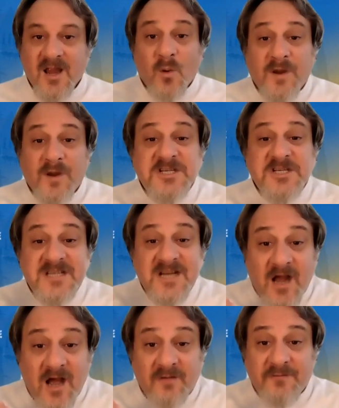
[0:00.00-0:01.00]
which is a
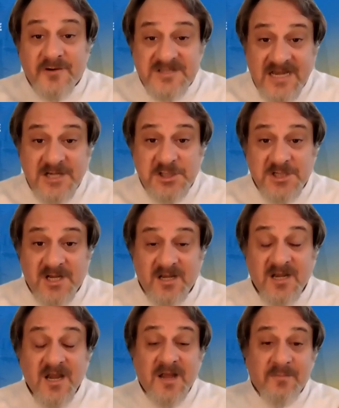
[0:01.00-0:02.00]

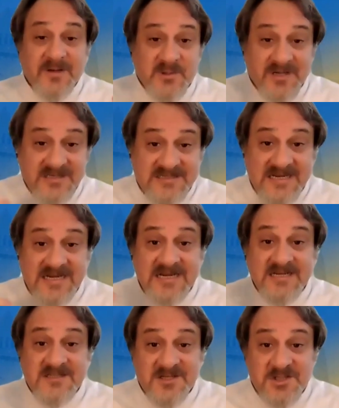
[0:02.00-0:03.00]
conversation between
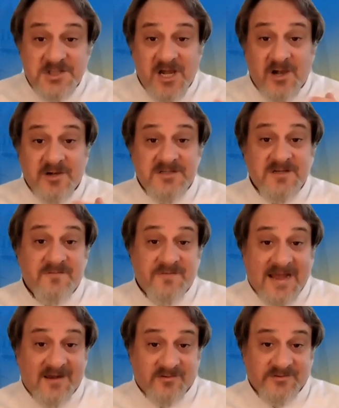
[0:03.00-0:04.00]
deans and chairs and
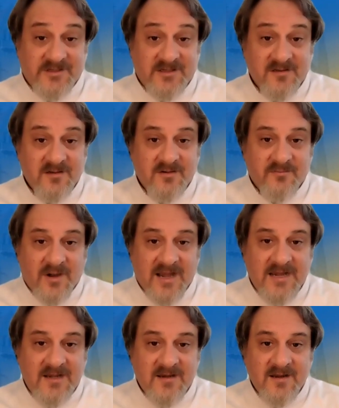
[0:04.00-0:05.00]
faculty, right?